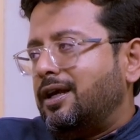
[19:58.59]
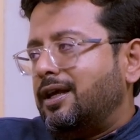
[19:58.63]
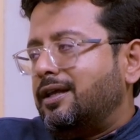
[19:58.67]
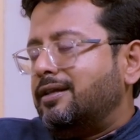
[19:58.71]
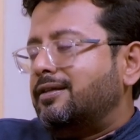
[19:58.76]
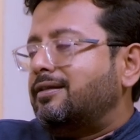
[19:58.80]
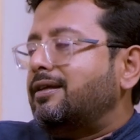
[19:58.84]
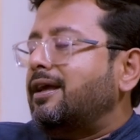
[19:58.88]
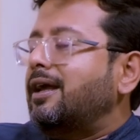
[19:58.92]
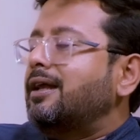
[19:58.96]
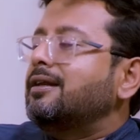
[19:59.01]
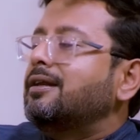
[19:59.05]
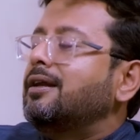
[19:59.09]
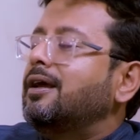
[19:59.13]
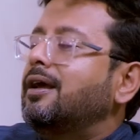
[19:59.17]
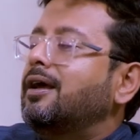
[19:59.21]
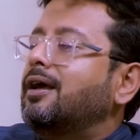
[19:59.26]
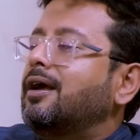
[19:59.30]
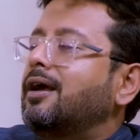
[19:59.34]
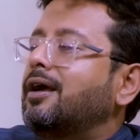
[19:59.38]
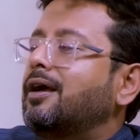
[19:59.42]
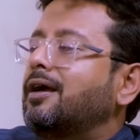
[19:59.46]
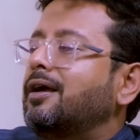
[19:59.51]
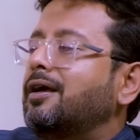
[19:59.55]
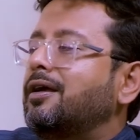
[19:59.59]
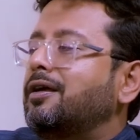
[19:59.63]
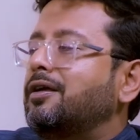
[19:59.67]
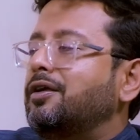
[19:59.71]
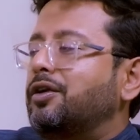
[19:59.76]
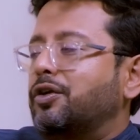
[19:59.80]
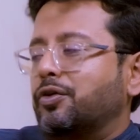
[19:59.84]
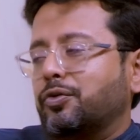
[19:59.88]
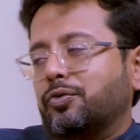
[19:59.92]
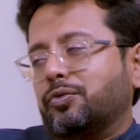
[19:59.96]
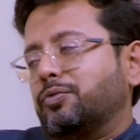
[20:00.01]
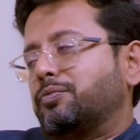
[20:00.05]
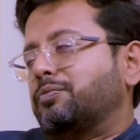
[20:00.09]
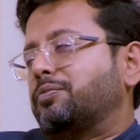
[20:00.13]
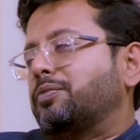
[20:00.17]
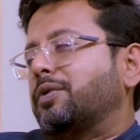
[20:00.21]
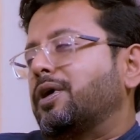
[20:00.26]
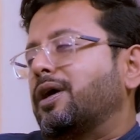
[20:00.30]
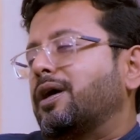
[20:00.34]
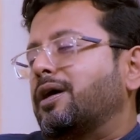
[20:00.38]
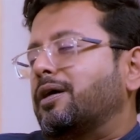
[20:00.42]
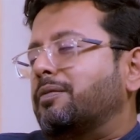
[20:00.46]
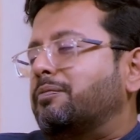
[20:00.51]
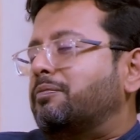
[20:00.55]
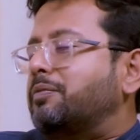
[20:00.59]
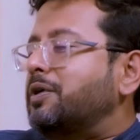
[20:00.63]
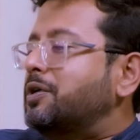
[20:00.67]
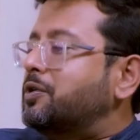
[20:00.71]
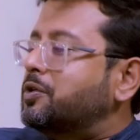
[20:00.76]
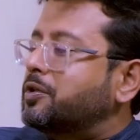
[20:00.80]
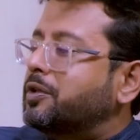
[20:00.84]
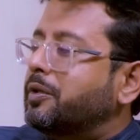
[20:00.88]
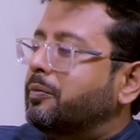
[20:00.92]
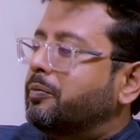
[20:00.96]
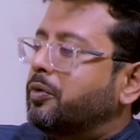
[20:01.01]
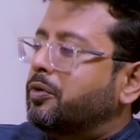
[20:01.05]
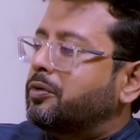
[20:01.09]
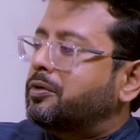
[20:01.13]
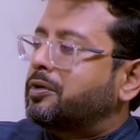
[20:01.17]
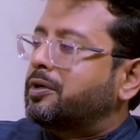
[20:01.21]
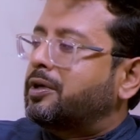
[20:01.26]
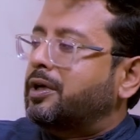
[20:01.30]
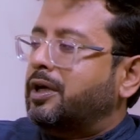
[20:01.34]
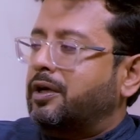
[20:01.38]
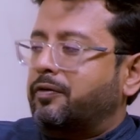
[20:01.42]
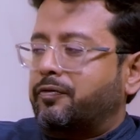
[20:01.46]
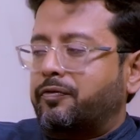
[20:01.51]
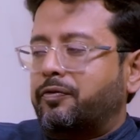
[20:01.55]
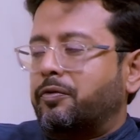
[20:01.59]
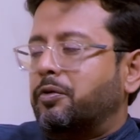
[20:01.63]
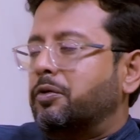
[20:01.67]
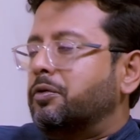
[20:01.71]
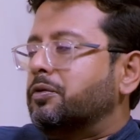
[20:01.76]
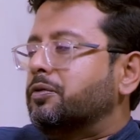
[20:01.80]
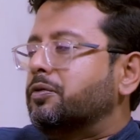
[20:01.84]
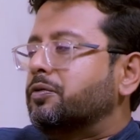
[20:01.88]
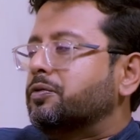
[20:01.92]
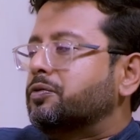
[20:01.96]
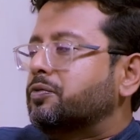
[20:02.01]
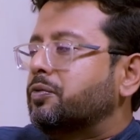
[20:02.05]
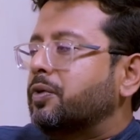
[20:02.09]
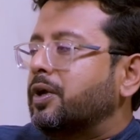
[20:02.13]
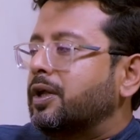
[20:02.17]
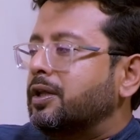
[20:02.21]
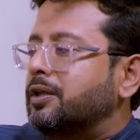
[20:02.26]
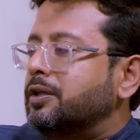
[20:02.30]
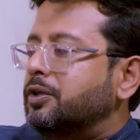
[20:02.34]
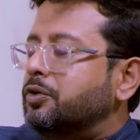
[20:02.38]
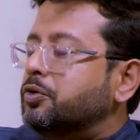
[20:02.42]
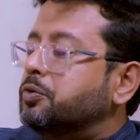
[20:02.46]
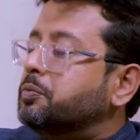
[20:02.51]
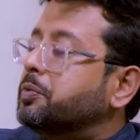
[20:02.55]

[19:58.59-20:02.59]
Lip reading: Then you pitch the book. If all goes well, you'll